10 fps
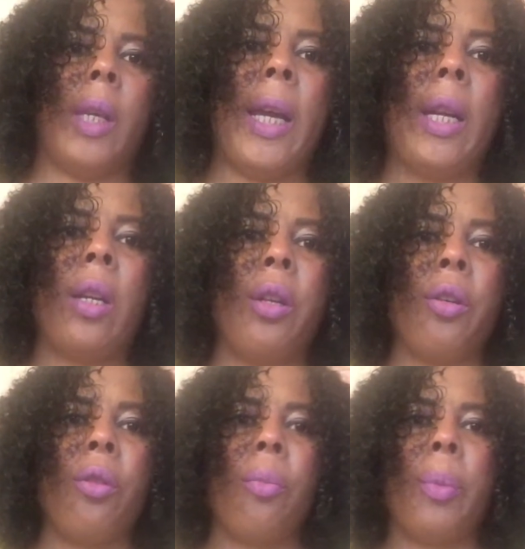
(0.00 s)

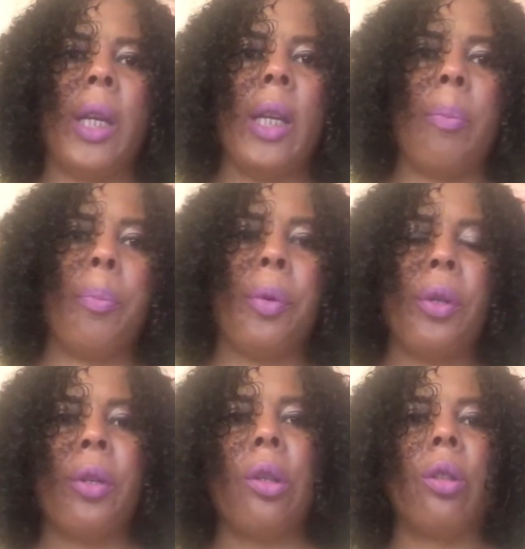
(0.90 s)
Hello
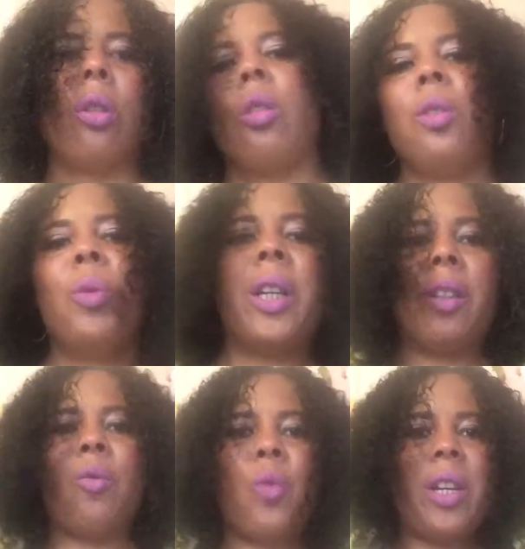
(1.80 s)
people, what
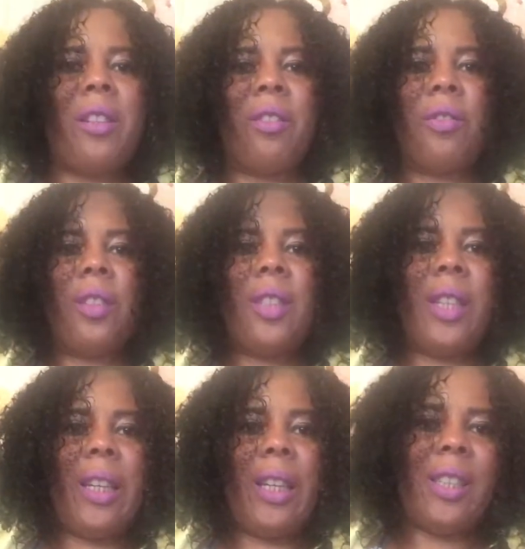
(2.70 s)
a wonderful
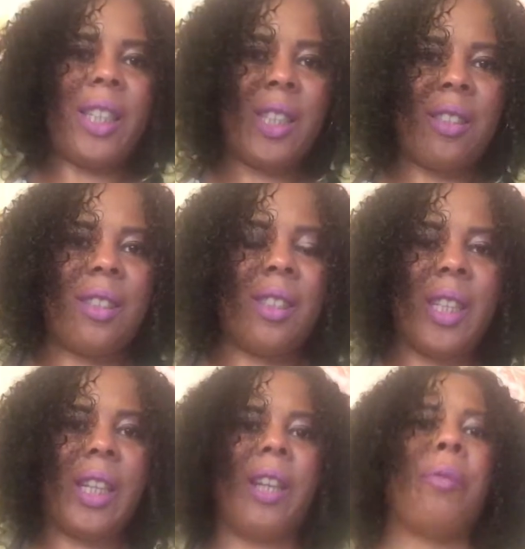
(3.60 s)
day it is
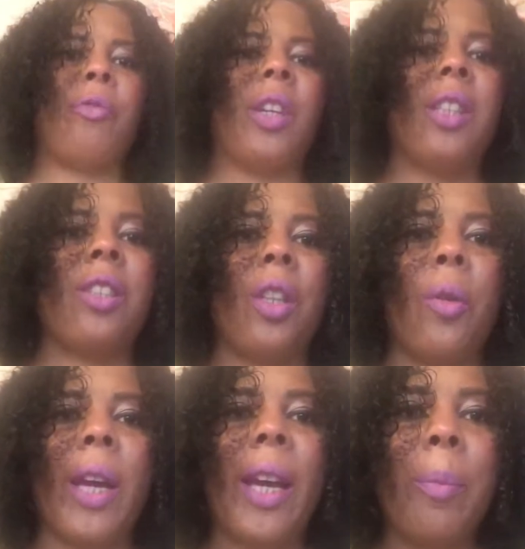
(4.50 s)
today. I'm feeling so
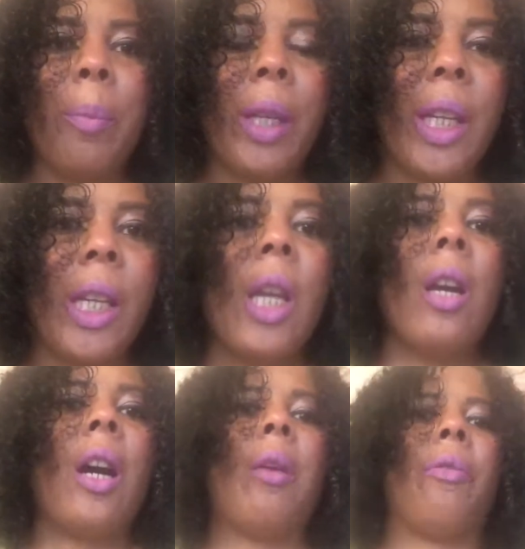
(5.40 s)
happy,
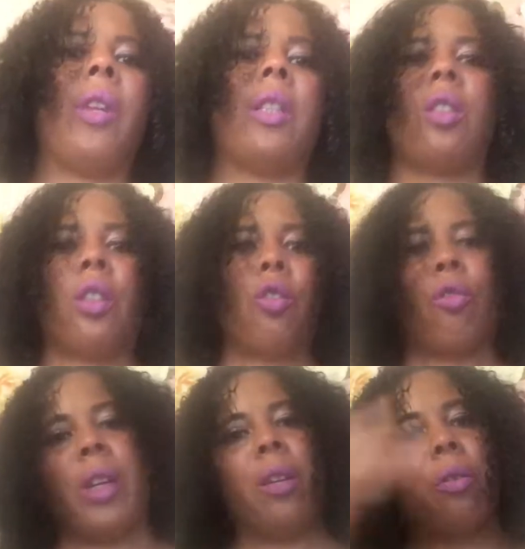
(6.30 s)
I'm feeling so
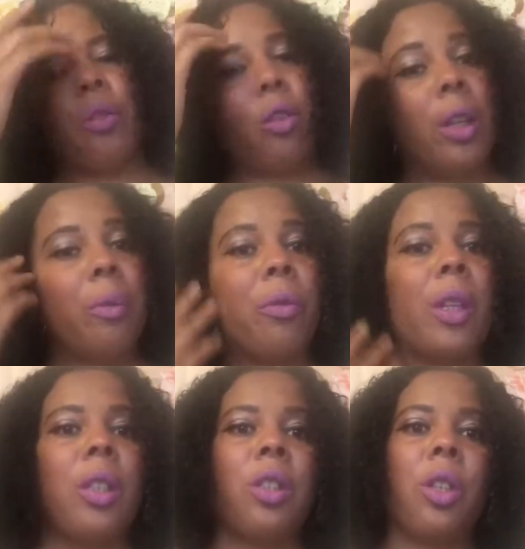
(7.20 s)
grateful, I'm
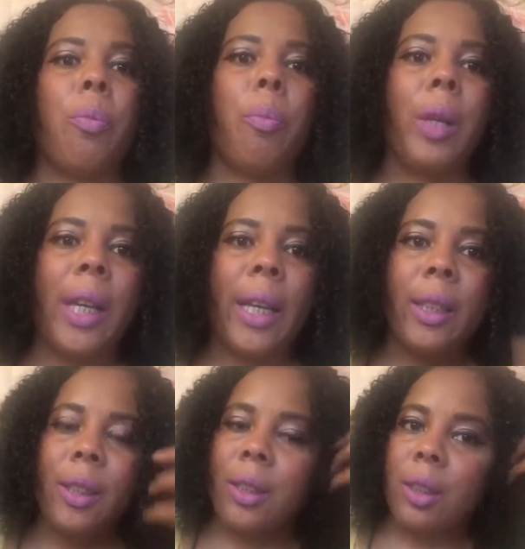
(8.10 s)
feeling so
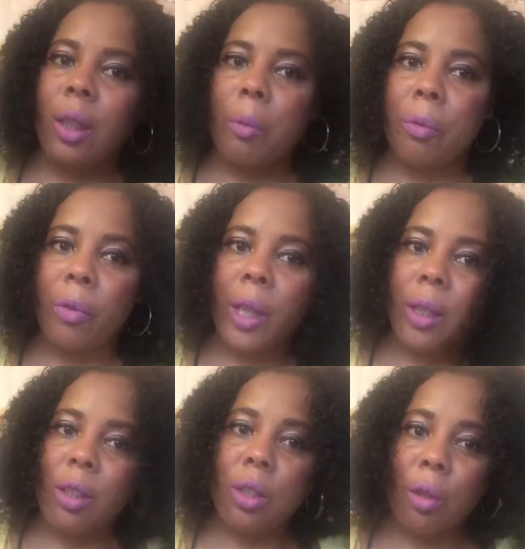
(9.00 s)
blessed, I'm
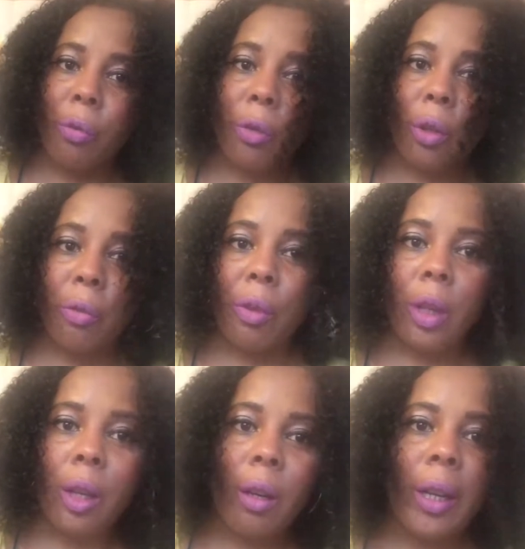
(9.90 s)
feeling so full of
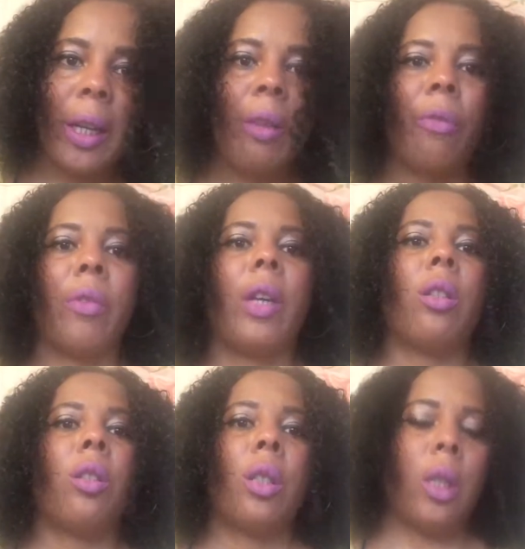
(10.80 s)
life, and